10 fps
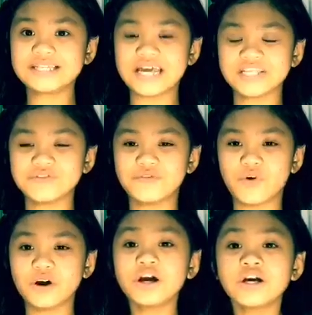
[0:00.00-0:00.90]
stands
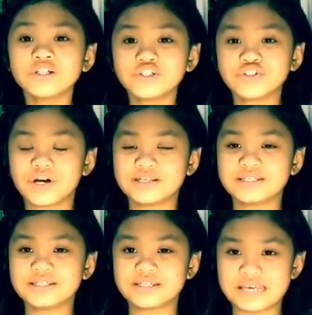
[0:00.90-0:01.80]
for
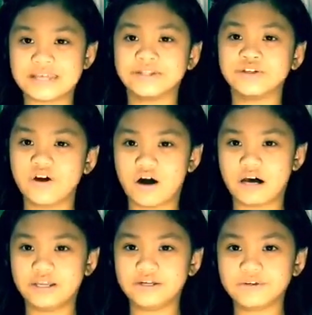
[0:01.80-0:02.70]
trust in
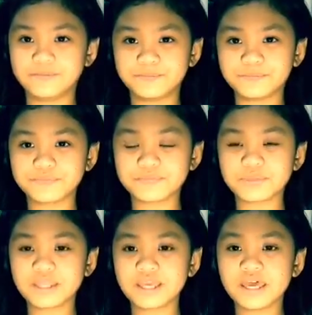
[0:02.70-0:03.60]
God.
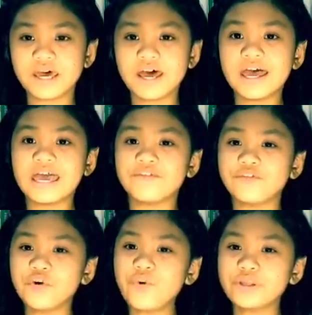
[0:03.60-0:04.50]
If
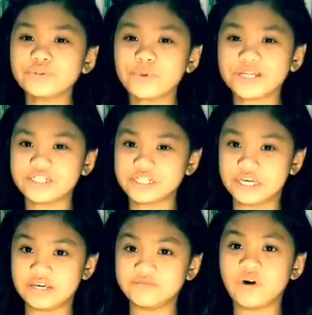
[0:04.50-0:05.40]
you want to
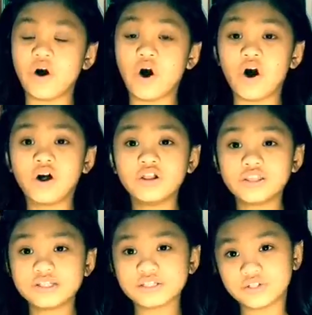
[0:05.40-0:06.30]
achieve all
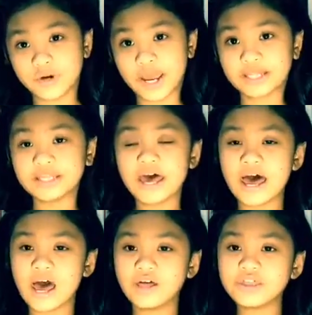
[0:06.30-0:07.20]
these great
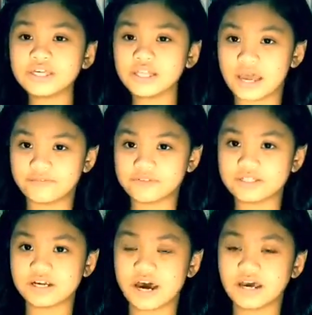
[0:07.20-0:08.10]
healthy
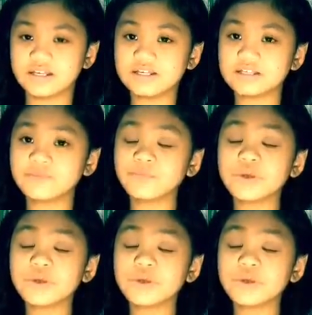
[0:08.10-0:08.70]
lifestyles,